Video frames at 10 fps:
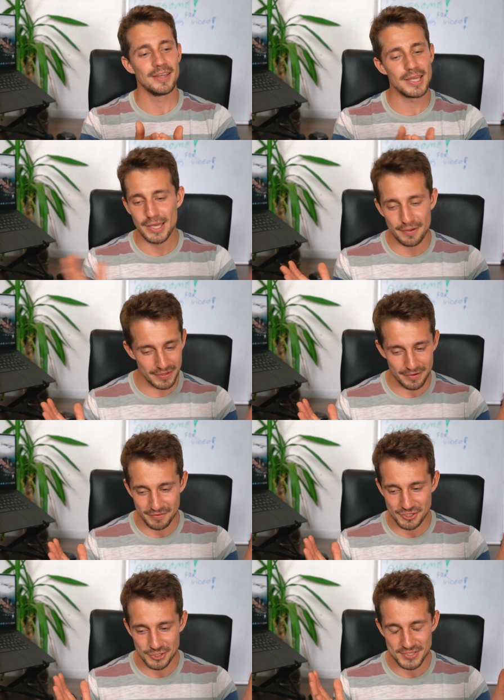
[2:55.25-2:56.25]
even if
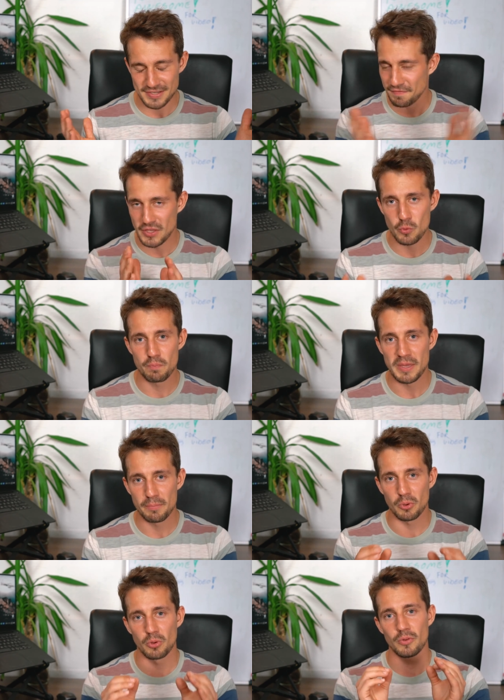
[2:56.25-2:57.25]
it's just a few
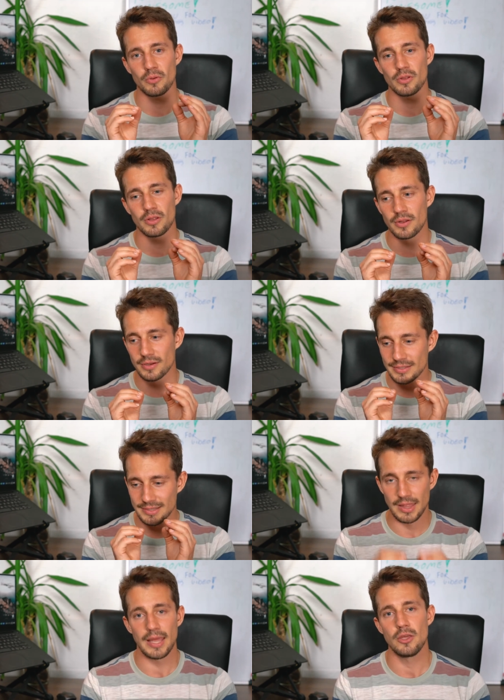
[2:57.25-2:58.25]
people,
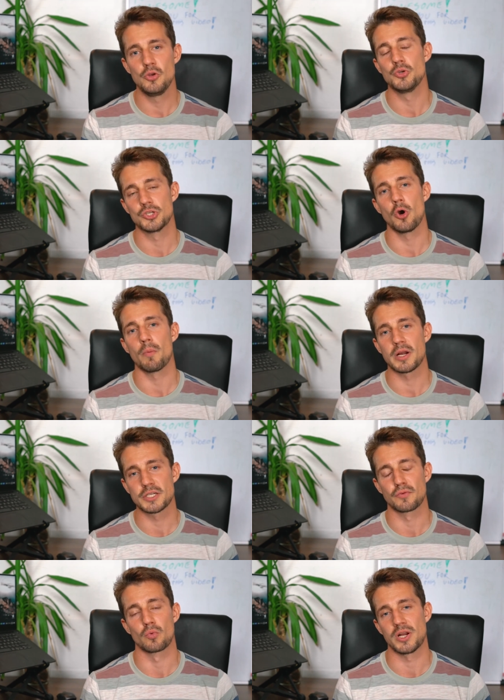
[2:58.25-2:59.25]
thank you so much
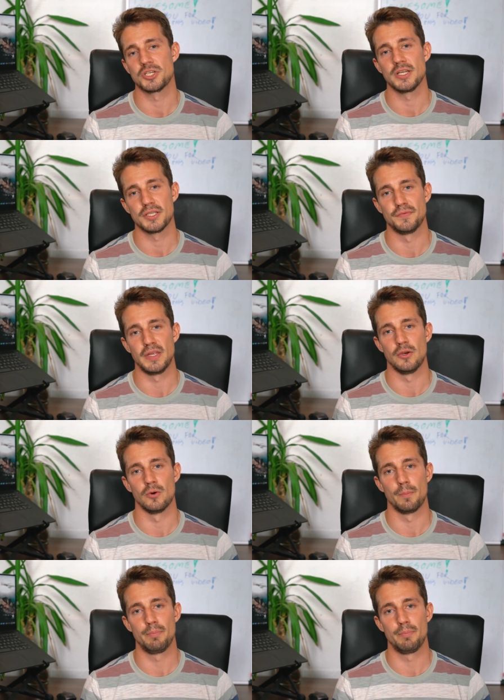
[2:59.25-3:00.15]
for watching this video,